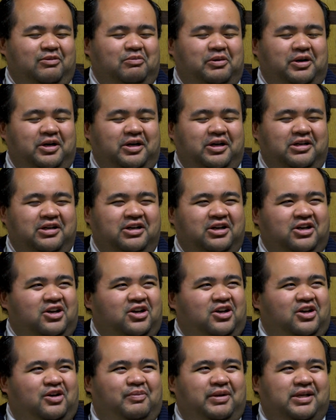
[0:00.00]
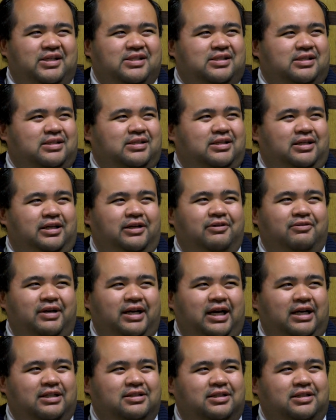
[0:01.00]
but because in
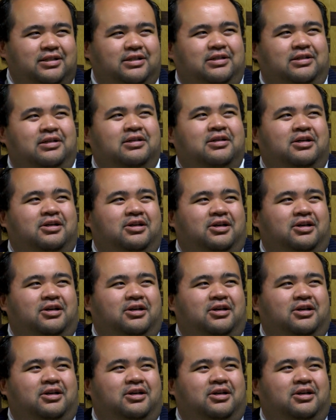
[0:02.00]
reality,